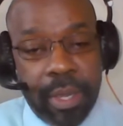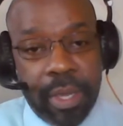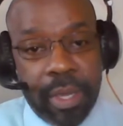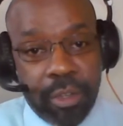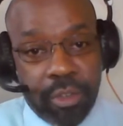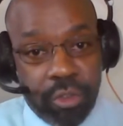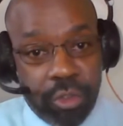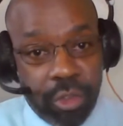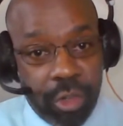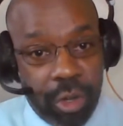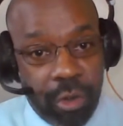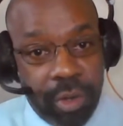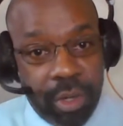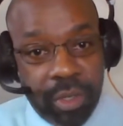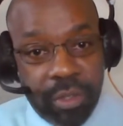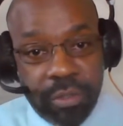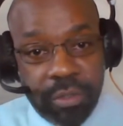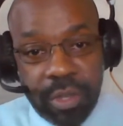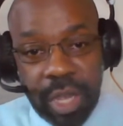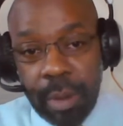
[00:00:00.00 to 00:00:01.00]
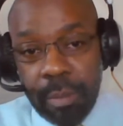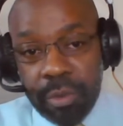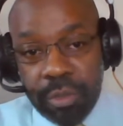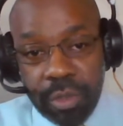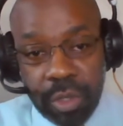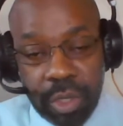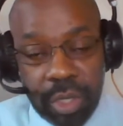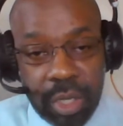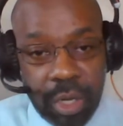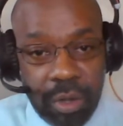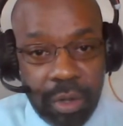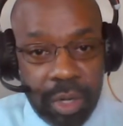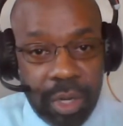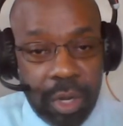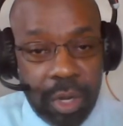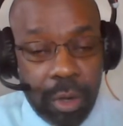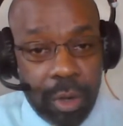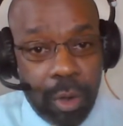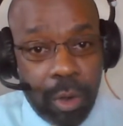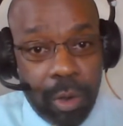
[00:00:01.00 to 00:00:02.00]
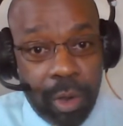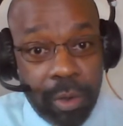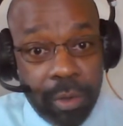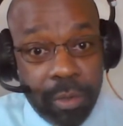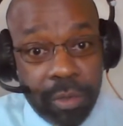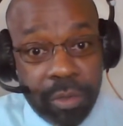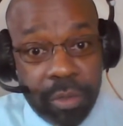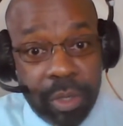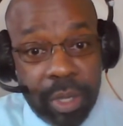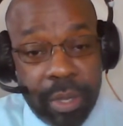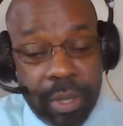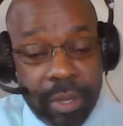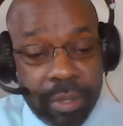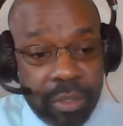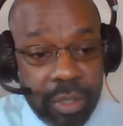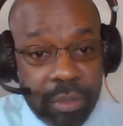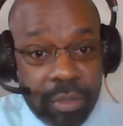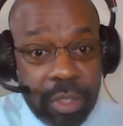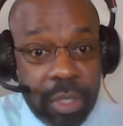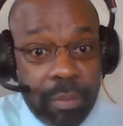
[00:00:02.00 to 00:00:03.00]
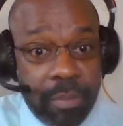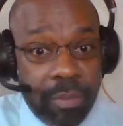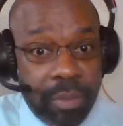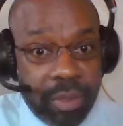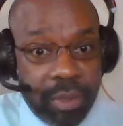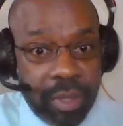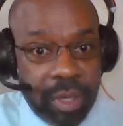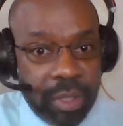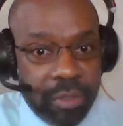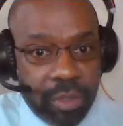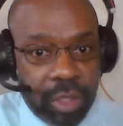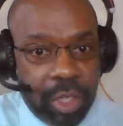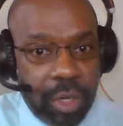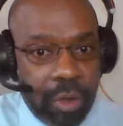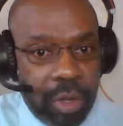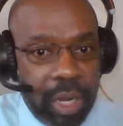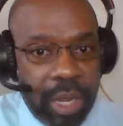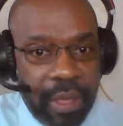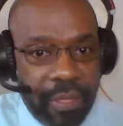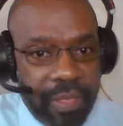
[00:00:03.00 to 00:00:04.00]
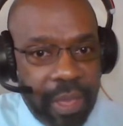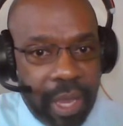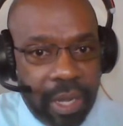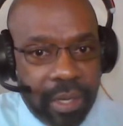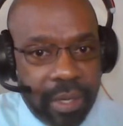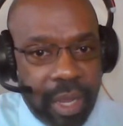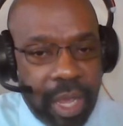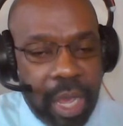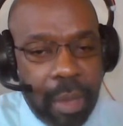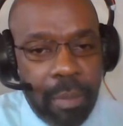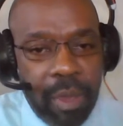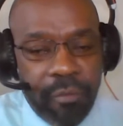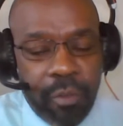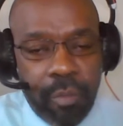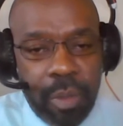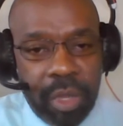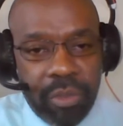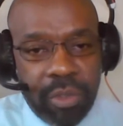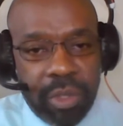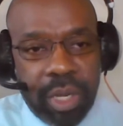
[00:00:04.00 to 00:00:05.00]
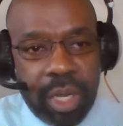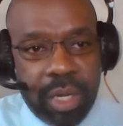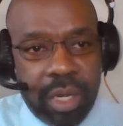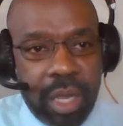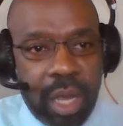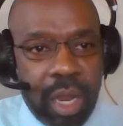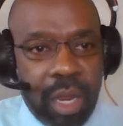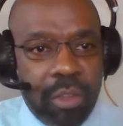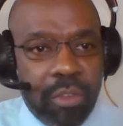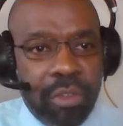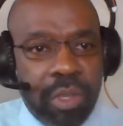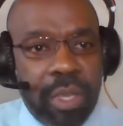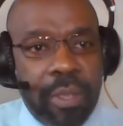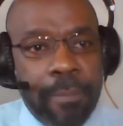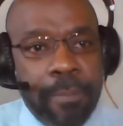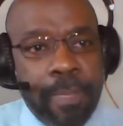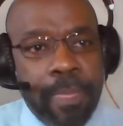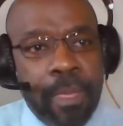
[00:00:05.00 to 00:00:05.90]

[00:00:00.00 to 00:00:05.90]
assurance, cybersecurity, or, or uh, systems uh, security at that time, information technology.